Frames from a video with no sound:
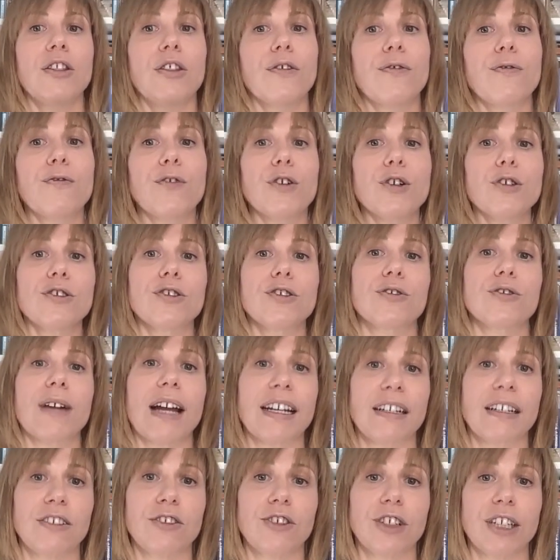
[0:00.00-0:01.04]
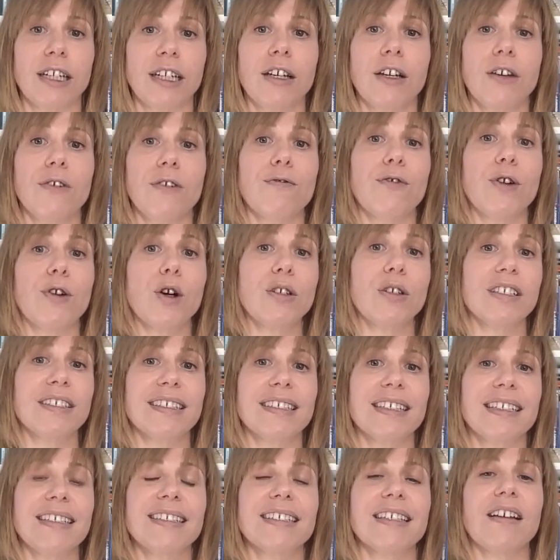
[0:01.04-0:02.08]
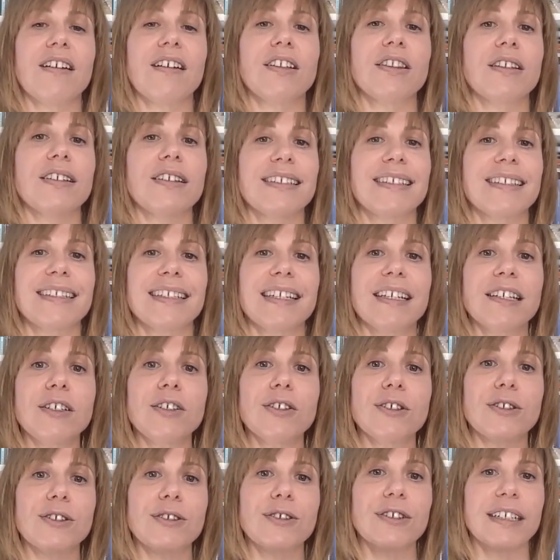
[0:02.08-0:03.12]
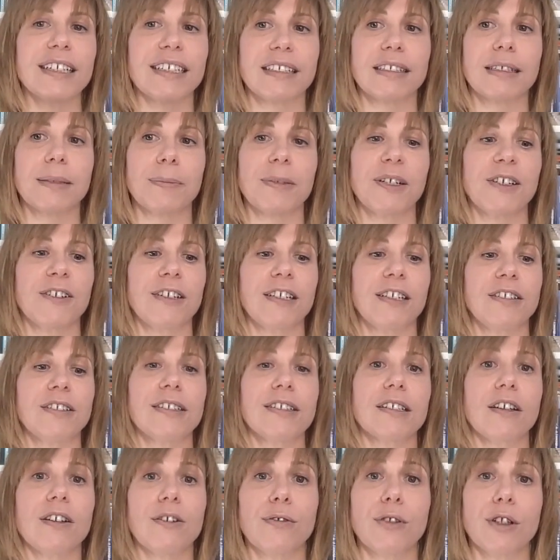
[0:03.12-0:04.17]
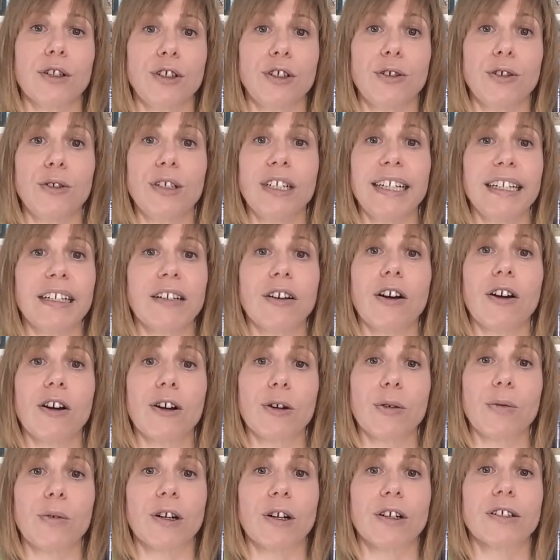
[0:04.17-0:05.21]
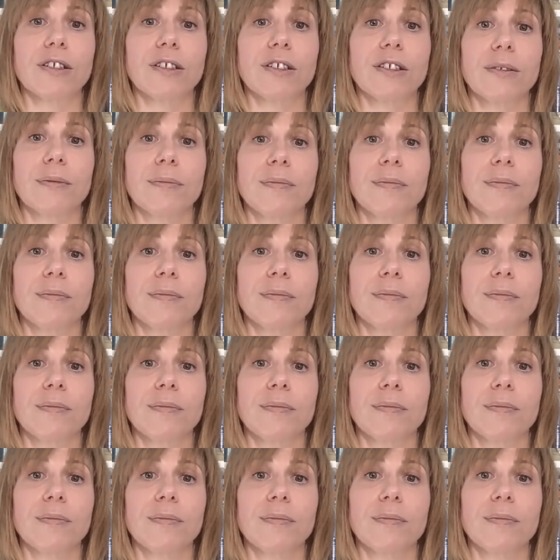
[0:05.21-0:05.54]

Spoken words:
The first strategy focuses on the singular experience of the unique artwork,